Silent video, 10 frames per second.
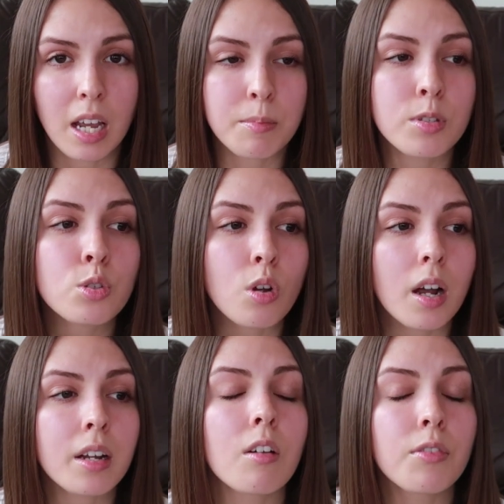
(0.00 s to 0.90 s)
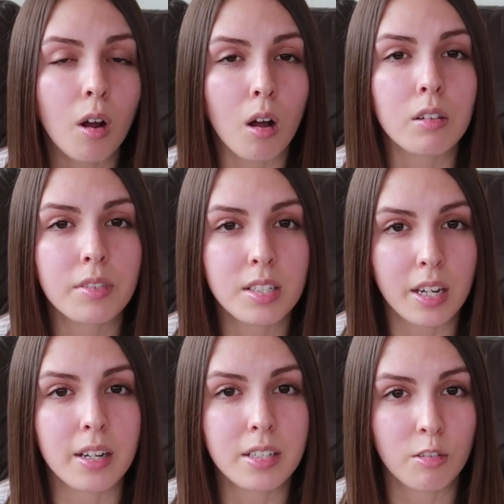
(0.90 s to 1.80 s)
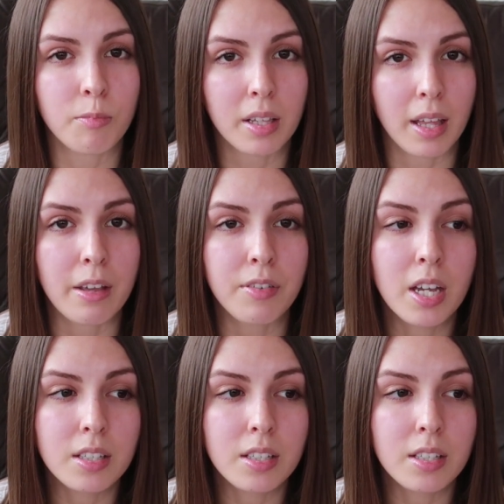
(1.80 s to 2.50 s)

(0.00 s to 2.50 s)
I'm strong enough in all of these areas of my life